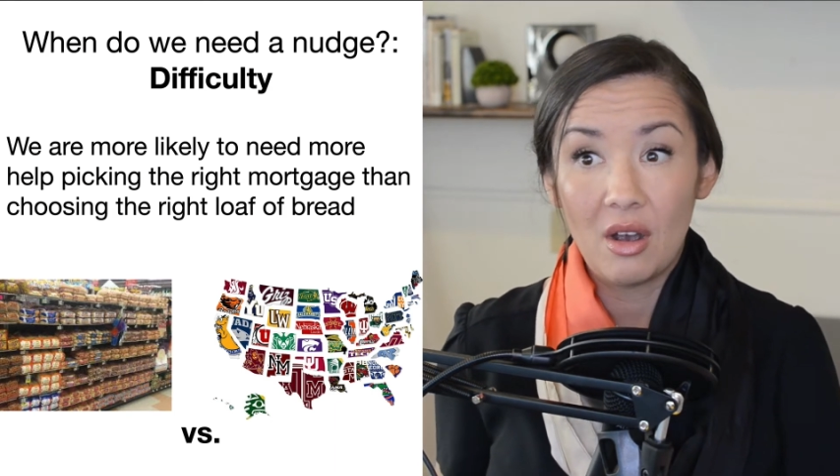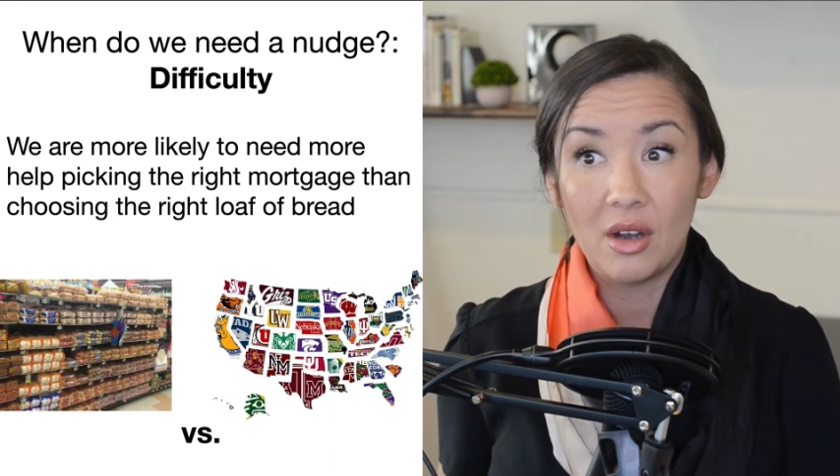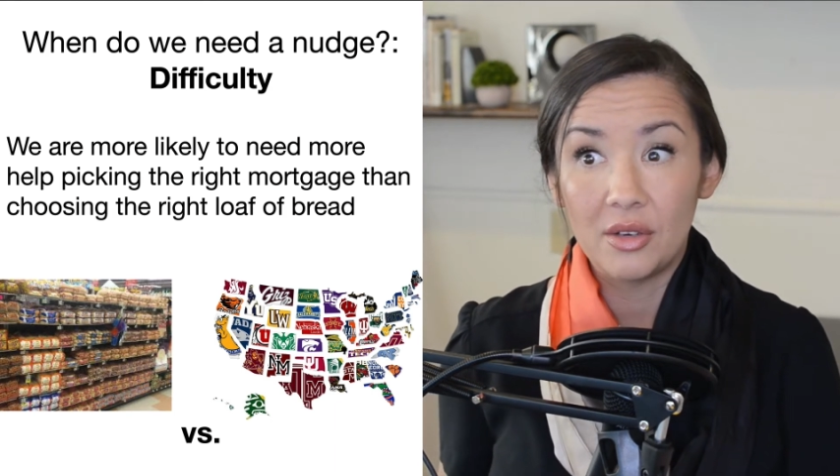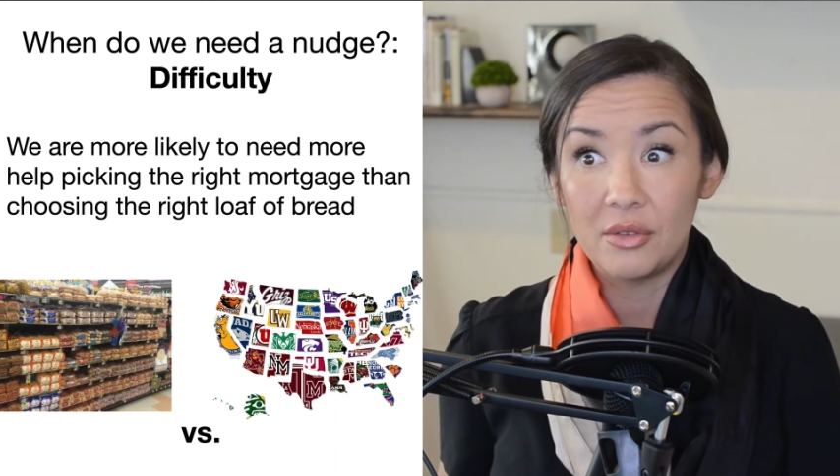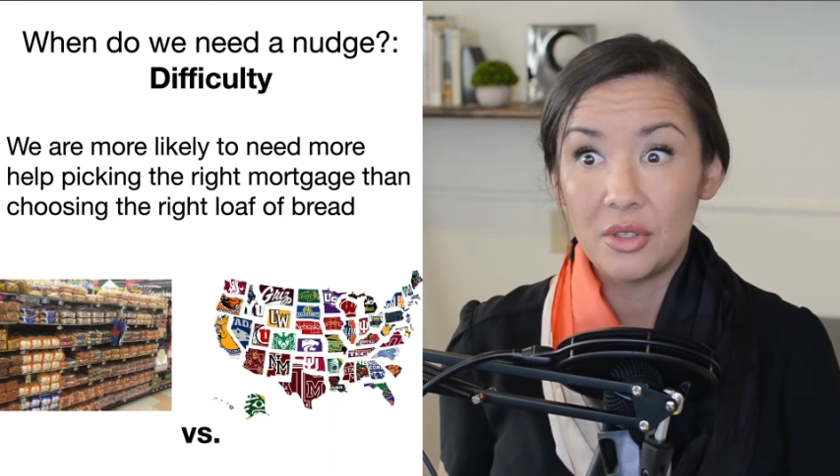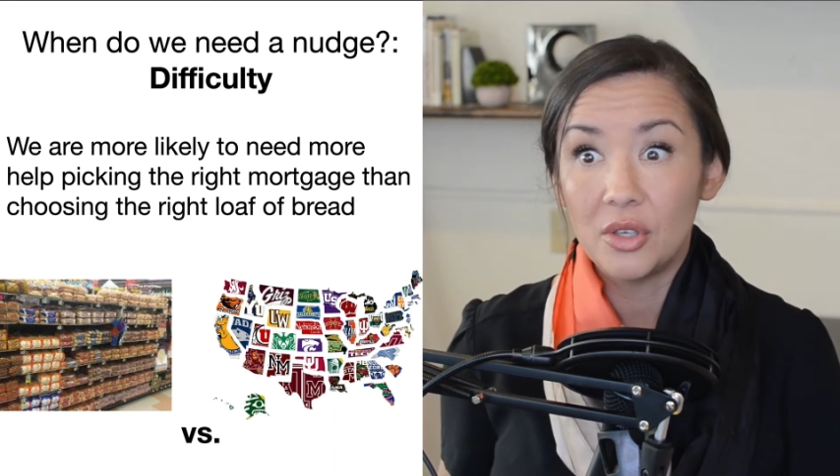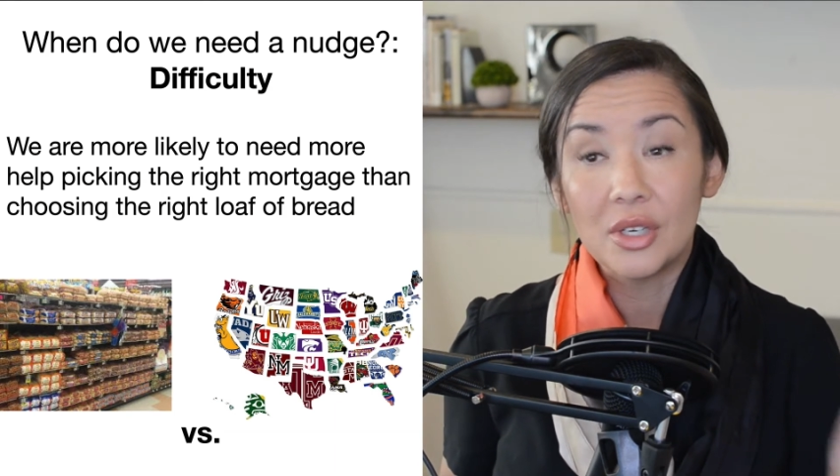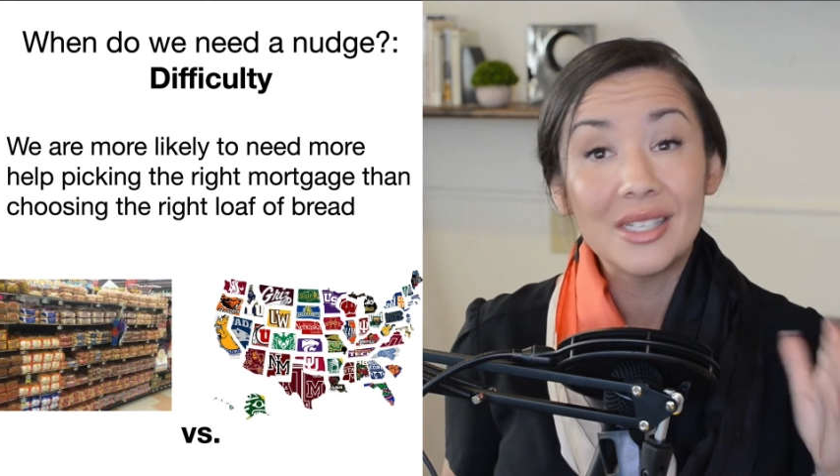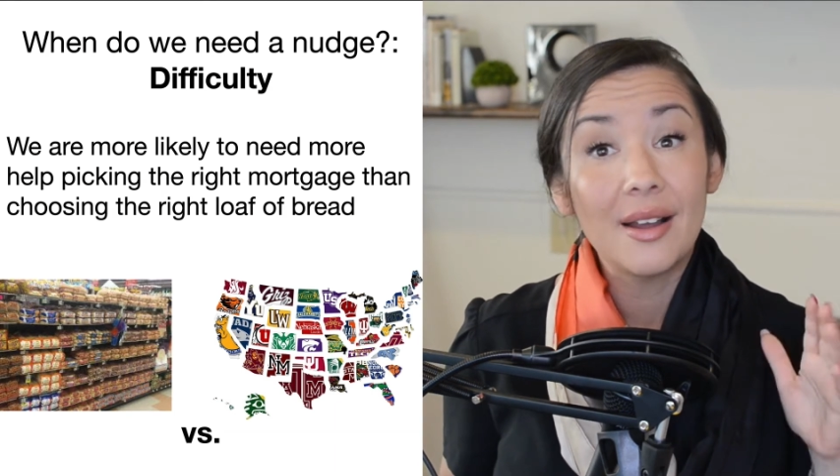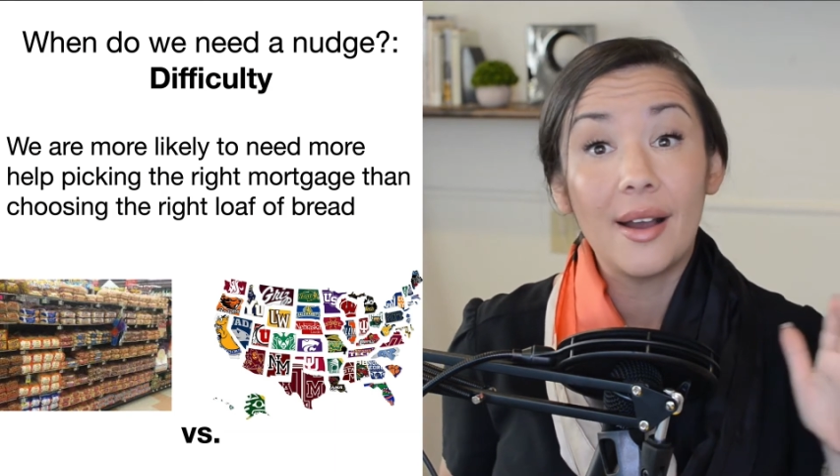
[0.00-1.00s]
on your
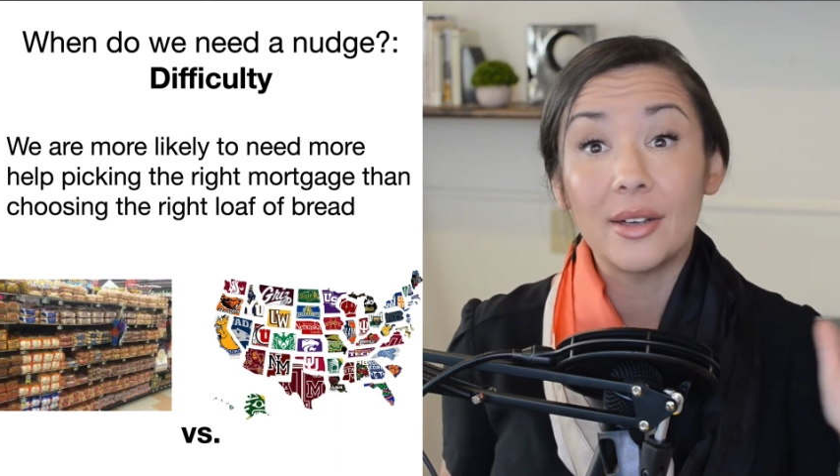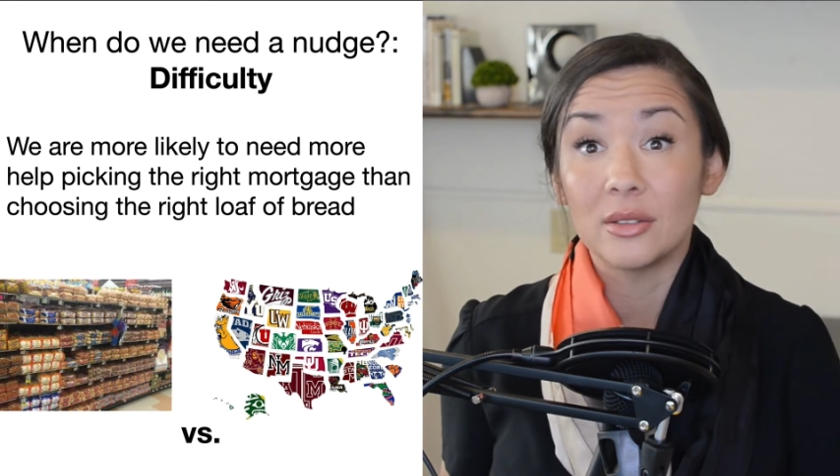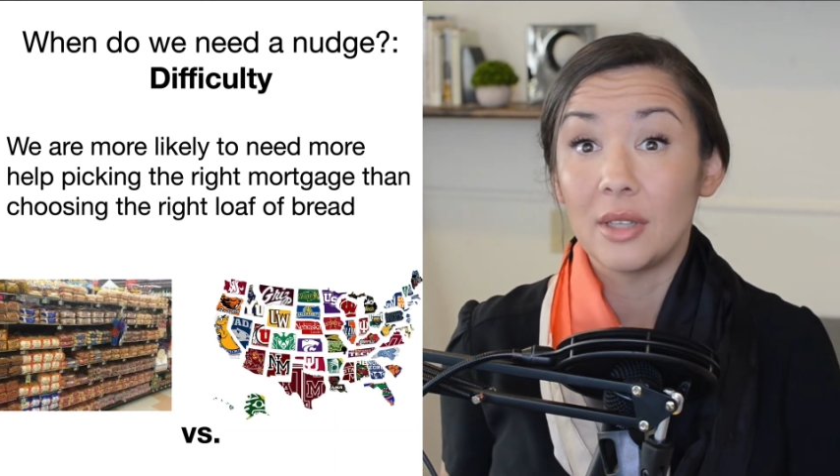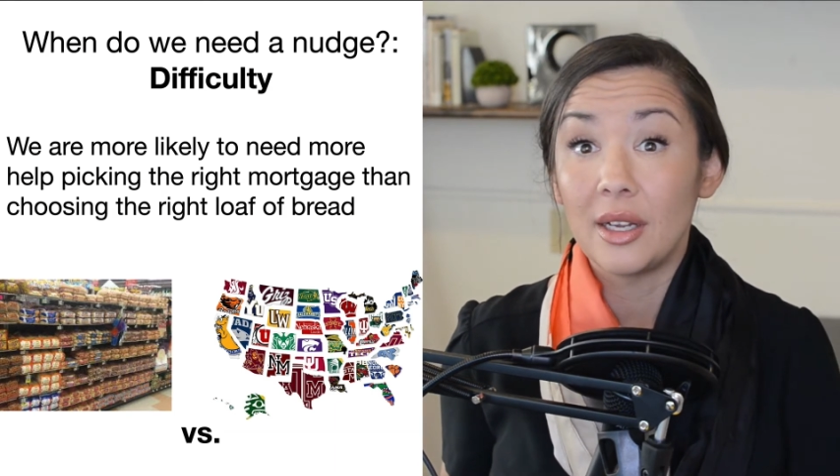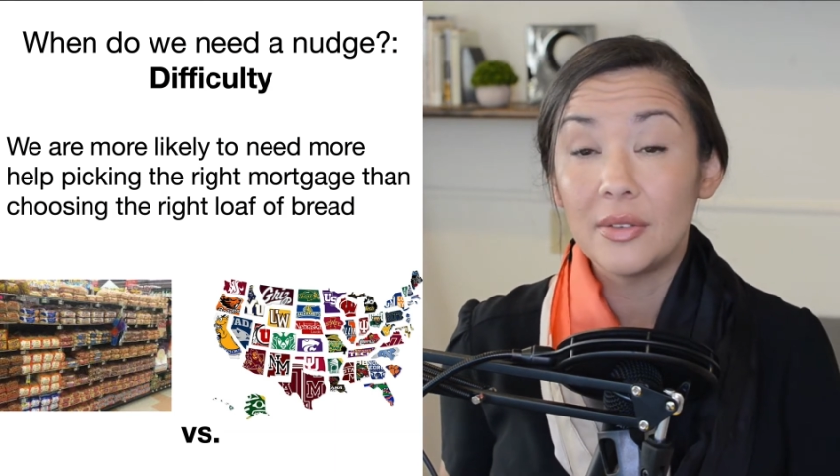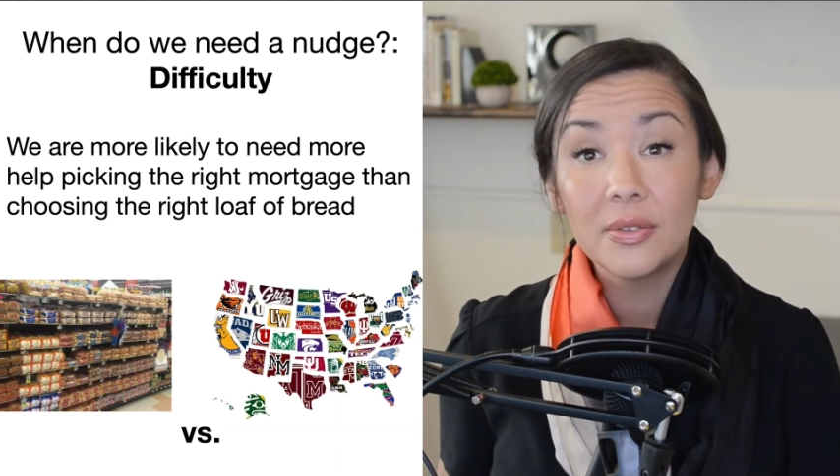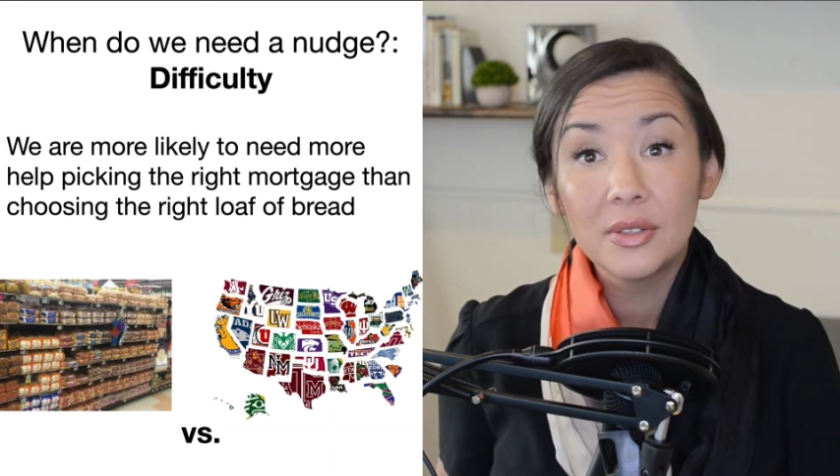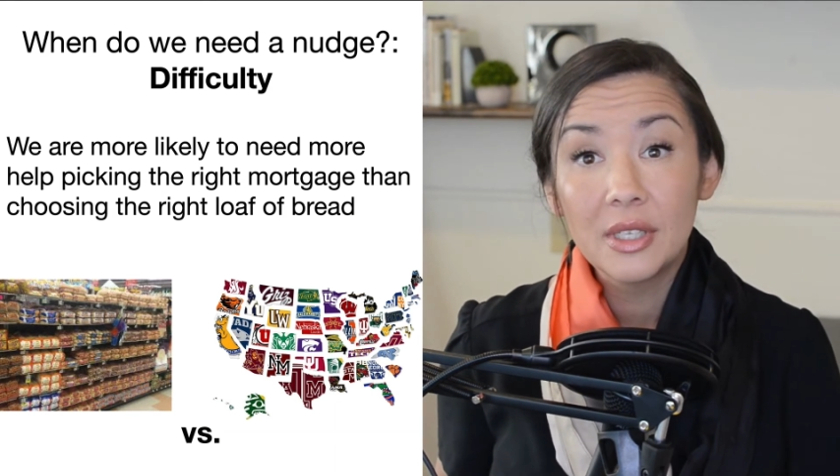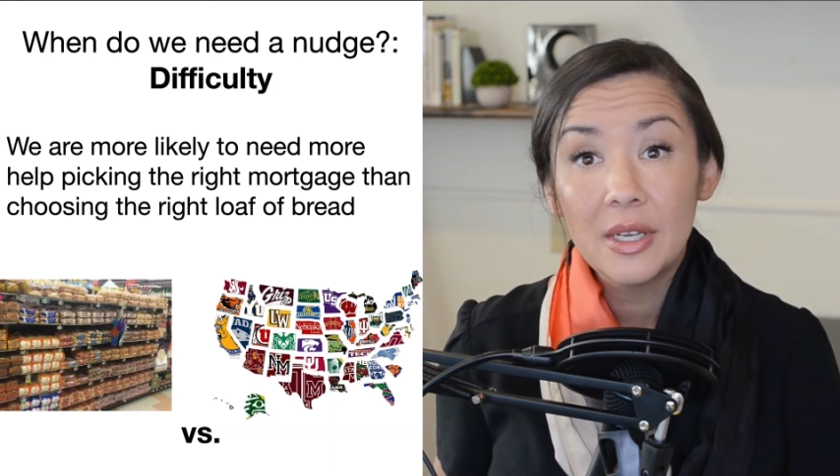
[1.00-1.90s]
entire life.